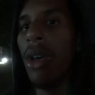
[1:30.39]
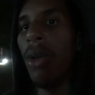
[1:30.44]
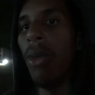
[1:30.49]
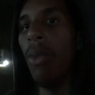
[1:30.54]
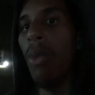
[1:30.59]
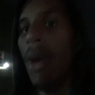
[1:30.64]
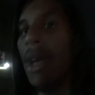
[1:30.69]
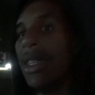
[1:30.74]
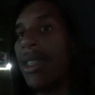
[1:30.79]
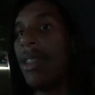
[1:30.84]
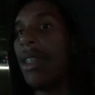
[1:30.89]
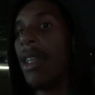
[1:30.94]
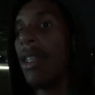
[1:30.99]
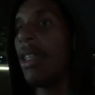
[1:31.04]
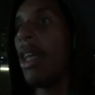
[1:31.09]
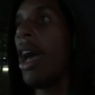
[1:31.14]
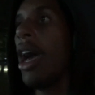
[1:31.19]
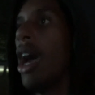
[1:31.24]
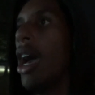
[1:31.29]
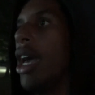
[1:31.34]
wasting
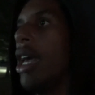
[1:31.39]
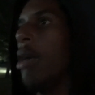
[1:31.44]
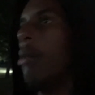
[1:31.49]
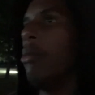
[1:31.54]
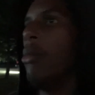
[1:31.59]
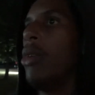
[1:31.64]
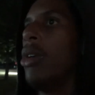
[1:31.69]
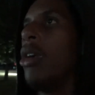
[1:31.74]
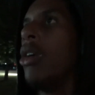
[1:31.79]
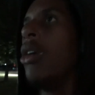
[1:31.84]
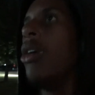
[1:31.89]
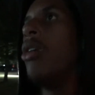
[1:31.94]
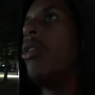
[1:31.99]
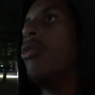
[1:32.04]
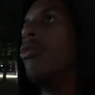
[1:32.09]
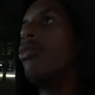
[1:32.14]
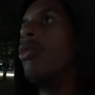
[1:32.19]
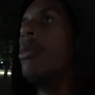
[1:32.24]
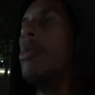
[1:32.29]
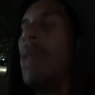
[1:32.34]
time
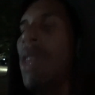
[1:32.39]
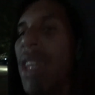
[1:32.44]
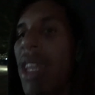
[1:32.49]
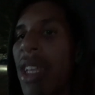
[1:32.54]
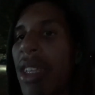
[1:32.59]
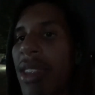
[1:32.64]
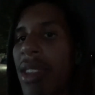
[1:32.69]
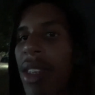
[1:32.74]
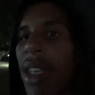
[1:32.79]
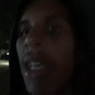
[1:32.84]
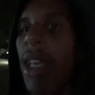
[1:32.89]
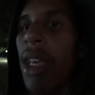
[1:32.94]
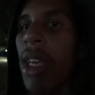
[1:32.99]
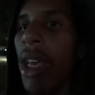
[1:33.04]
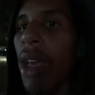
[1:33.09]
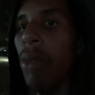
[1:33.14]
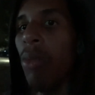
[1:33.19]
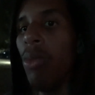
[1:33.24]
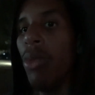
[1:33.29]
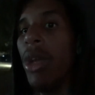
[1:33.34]
reminiscing
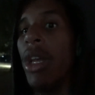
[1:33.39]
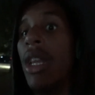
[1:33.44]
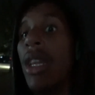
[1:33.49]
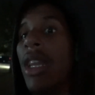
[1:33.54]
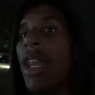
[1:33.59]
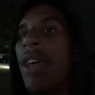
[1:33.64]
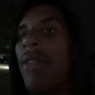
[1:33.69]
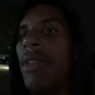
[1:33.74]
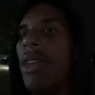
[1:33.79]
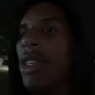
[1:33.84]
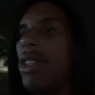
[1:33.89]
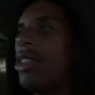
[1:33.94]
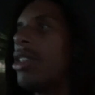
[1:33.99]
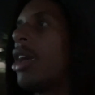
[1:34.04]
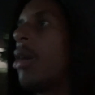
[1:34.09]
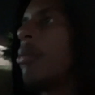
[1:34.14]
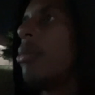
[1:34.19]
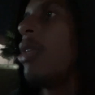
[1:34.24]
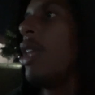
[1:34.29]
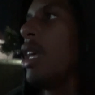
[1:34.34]
and reliving
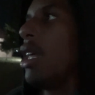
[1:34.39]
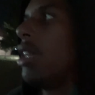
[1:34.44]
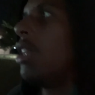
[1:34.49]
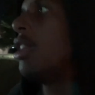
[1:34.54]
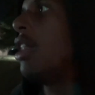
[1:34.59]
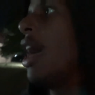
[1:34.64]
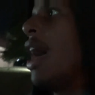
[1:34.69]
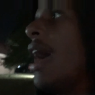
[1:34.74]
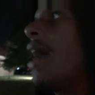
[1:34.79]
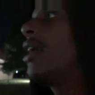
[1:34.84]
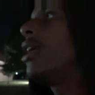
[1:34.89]
something that